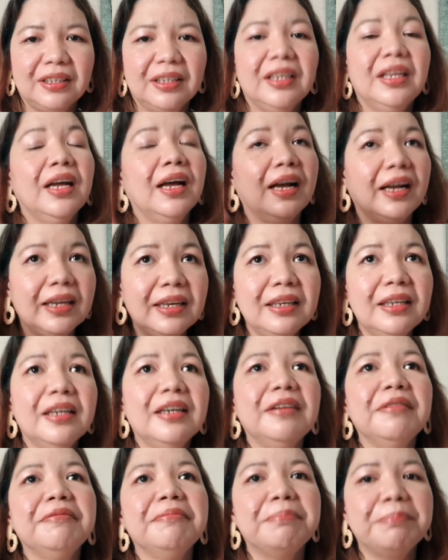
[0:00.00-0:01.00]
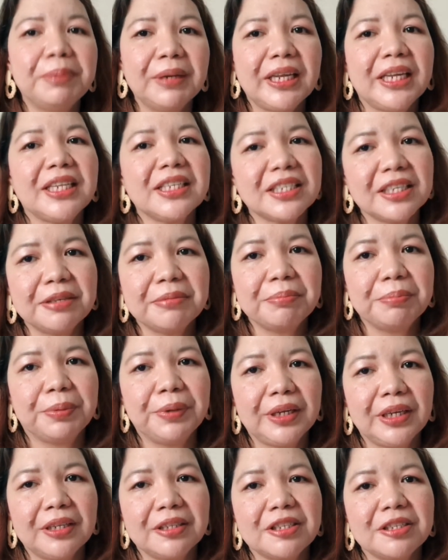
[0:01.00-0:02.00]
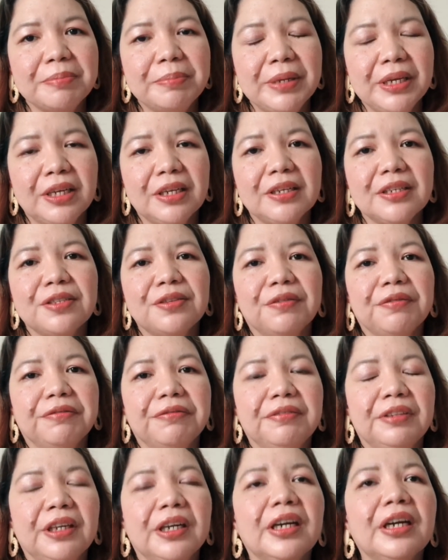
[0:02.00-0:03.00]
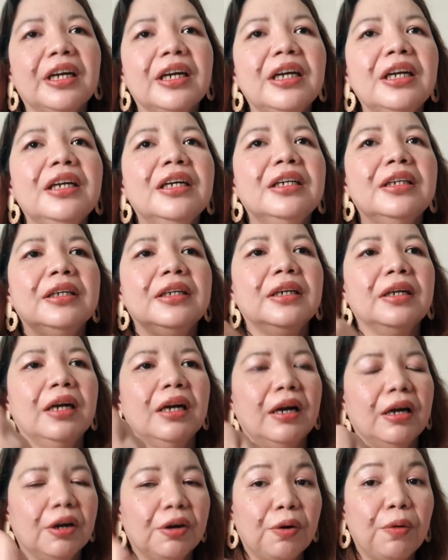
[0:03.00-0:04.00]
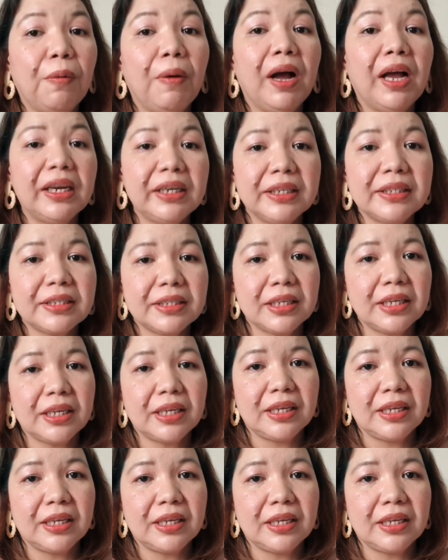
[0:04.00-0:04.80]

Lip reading: I love Plains and Prints because of their quality.